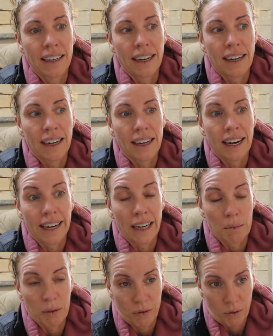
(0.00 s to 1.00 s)
I
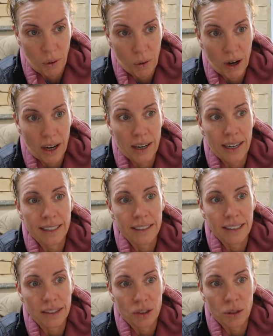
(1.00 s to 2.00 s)
got up at 4
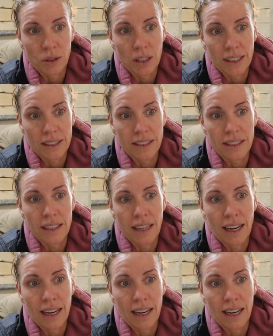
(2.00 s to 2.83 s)
and did chores.